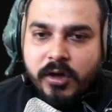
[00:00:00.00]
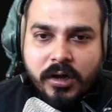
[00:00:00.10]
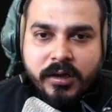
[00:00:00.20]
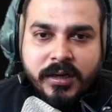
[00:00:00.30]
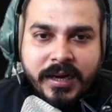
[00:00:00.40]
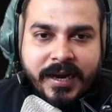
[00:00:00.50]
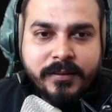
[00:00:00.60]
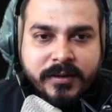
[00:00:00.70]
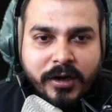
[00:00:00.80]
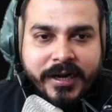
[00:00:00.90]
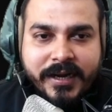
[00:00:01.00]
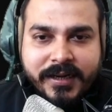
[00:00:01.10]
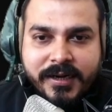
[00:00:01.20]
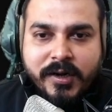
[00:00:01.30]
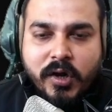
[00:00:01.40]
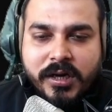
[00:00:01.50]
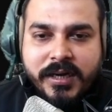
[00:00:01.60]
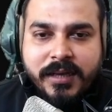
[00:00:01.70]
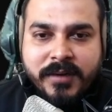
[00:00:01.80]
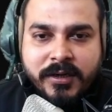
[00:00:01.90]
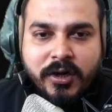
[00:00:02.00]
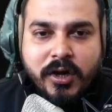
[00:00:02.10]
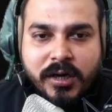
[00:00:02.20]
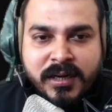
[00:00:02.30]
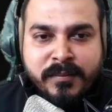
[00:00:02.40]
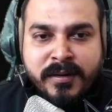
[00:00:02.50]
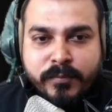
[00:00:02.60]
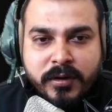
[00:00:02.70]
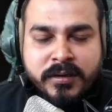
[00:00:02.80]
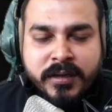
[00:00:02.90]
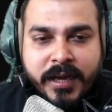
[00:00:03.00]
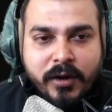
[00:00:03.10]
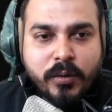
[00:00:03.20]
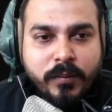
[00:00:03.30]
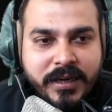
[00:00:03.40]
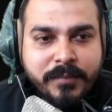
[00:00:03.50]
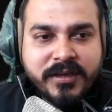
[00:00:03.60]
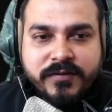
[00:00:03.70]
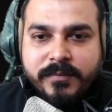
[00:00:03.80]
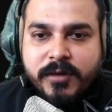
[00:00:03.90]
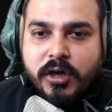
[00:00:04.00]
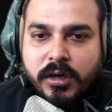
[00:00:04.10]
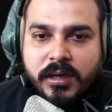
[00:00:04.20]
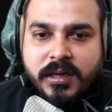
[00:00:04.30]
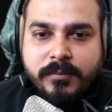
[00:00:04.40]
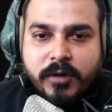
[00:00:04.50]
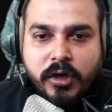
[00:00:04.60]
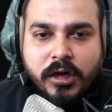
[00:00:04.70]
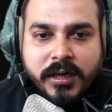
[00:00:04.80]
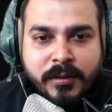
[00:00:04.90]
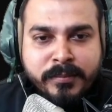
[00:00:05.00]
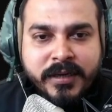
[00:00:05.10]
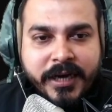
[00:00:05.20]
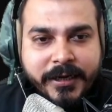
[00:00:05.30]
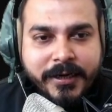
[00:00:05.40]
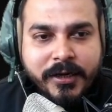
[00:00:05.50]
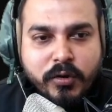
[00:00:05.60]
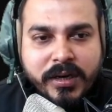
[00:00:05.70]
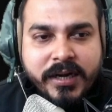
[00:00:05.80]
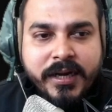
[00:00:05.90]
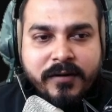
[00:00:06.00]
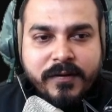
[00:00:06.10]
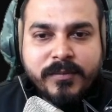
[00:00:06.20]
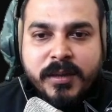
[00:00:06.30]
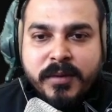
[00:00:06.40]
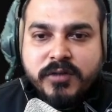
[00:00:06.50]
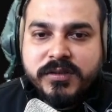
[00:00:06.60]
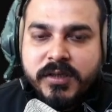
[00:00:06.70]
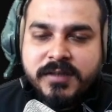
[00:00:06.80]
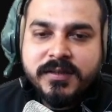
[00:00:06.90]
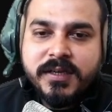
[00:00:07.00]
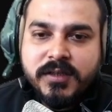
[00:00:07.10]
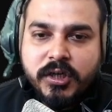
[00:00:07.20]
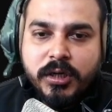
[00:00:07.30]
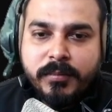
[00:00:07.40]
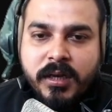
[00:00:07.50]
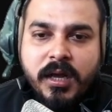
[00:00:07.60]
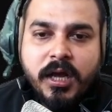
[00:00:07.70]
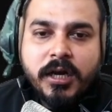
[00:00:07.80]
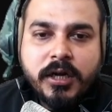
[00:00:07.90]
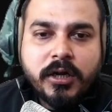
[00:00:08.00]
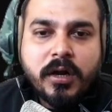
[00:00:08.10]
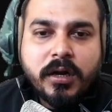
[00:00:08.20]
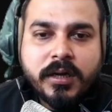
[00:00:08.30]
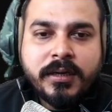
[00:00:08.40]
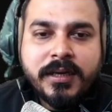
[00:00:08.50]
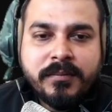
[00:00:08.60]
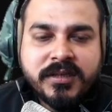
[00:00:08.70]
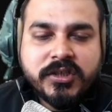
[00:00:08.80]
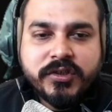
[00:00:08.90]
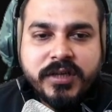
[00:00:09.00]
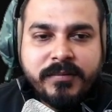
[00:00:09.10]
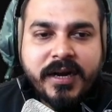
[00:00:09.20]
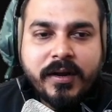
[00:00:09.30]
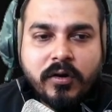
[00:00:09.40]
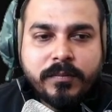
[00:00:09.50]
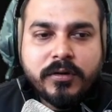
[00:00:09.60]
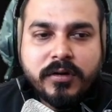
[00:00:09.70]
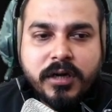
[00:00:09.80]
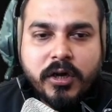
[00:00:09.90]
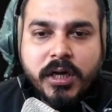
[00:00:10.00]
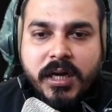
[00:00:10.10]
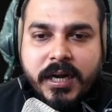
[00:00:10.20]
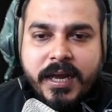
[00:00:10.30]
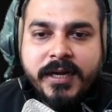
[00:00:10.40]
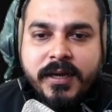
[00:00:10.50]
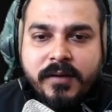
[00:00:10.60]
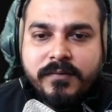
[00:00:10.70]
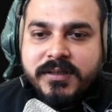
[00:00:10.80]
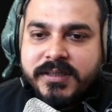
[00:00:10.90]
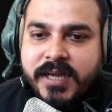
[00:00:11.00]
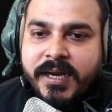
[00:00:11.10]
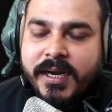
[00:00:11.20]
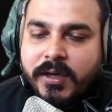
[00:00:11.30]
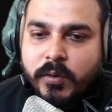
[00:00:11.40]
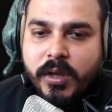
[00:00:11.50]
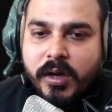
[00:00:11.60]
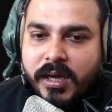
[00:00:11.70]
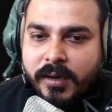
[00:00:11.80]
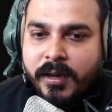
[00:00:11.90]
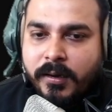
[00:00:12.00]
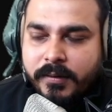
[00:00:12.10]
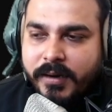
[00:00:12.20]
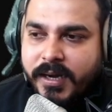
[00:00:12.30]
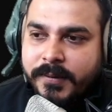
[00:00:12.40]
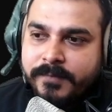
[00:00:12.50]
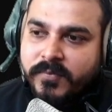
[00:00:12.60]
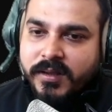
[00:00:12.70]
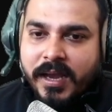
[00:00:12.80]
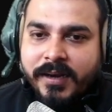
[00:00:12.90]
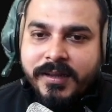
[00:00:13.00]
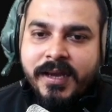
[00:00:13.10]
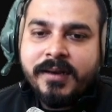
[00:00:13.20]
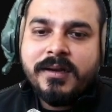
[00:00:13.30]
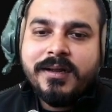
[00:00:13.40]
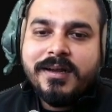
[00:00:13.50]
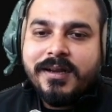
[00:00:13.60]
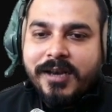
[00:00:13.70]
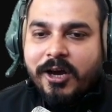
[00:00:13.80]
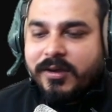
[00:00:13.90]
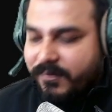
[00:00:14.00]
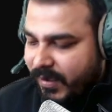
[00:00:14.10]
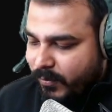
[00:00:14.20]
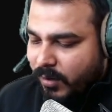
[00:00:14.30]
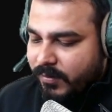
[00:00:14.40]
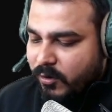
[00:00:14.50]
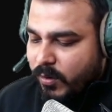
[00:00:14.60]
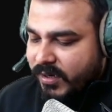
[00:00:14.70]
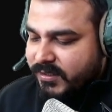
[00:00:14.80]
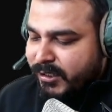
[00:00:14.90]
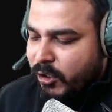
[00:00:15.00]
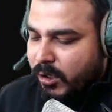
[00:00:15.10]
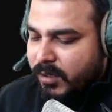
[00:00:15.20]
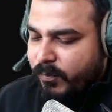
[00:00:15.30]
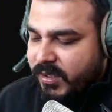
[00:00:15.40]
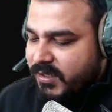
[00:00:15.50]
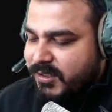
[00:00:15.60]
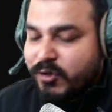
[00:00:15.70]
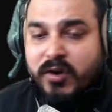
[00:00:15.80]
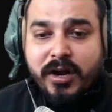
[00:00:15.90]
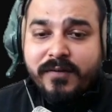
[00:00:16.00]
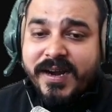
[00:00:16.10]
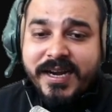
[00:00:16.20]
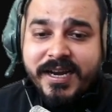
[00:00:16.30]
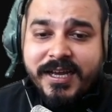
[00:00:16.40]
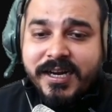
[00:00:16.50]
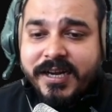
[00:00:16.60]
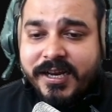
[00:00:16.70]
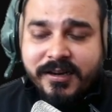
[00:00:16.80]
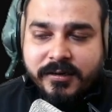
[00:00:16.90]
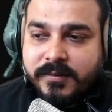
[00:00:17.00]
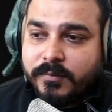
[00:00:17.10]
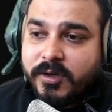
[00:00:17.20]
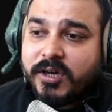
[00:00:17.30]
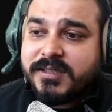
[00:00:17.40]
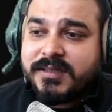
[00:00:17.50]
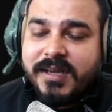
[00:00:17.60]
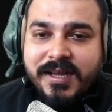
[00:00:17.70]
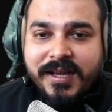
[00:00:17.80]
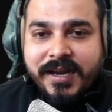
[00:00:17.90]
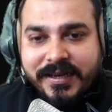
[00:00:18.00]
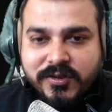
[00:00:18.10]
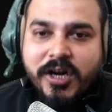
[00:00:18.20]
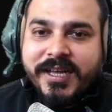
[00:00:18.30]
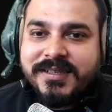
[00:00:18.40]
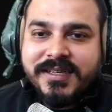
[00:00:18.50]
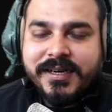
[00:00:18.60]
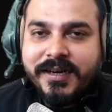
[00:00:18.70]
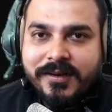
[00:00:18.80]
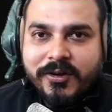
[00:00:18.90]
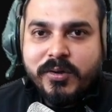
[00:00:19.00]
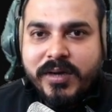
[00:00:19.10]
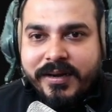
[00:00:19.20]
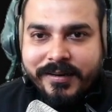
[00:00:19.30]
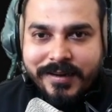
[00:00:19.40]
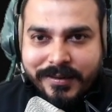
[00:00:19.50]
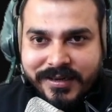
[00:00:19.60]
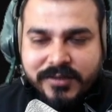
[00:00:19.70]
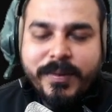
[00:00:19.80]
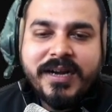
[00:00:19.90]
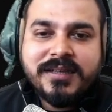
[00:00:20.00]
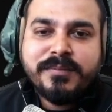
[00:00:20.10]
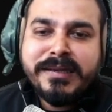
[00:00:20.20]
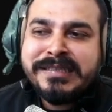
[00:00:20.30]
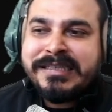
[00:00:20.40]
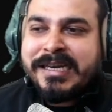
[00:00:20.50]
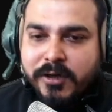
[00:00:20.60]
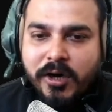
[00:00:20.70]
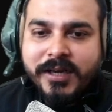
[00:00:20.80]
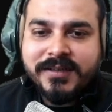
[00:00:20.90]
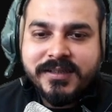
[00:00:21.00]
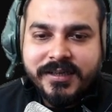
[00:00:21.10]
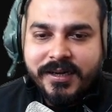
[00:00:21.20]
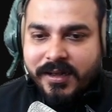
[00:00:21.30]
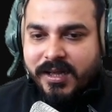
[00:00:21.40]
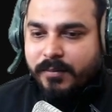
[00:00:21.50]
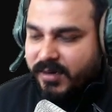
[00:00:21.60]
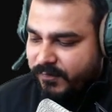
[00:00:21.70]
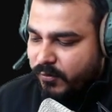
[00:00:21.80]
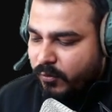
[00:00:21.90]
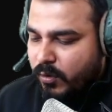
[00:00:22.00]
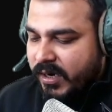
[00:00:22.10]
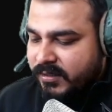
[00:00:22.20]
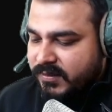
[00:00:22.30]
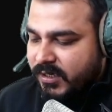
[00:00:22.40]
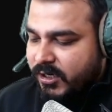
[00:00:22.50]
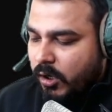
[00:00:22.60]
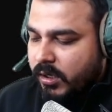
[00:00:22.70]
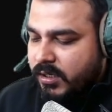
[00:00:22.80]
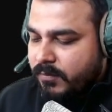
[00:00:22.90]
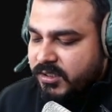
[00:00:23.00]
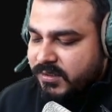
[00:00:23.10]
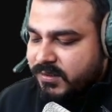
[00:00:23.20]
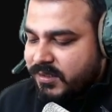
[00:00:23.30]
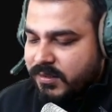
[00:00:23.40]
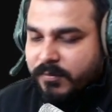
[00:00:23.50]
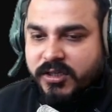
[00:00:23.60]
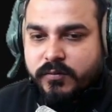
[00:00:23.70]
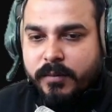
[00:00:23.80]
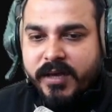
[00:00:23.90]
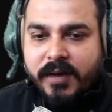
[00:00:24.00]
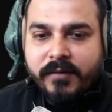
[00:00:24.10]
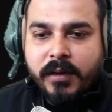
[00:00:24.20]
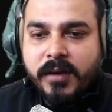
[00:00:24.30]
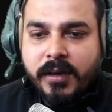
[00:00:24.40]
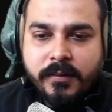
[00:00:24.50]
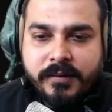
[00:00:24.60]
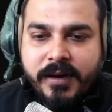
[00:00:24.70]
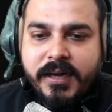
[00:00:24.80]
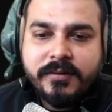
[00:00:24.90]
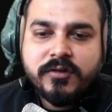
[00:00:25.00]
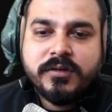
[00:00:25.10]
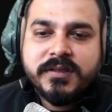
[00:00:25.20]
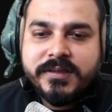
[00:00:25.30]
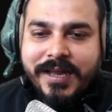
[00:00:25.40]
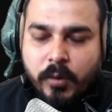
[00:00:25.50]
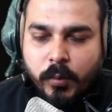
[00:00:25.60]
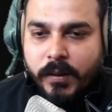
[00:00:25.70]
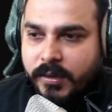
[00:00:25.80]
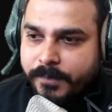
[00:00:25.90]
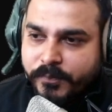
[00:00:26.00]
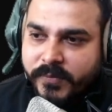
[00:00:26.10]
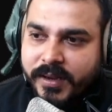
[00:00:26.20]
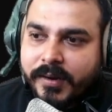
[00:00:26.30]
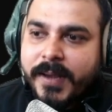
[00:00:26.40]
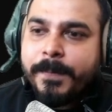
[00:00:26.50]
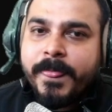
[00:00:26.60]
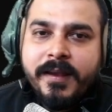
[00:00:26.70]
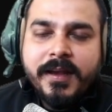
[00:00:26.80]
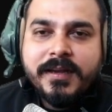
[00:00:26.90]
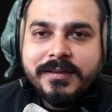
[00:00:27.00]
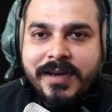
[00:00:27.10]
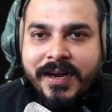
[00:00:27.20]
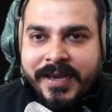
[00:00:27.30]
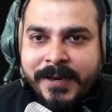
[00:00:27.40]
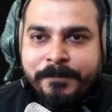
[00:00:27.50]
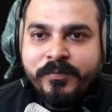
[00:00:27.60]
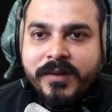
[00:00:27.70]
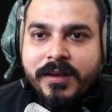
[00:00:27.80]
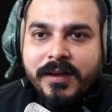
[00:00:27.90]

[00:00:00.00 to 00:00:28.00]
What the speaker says: Docker client contacted a Docker daemon. The Docker daemon pulled the hello world image from the Docker Hub. The Docker Hub created a new container from the image which runs the executable. The Docker daemon streamed that output to the Docker client which sent it to your kernel, right? And then now if I probably go and see Docker PS, you will not find any container because it has got exited. You know, it displayed this message and it got exited. But if you go and see Docker images, this image will be available, right? So this is hello world, okay? Again,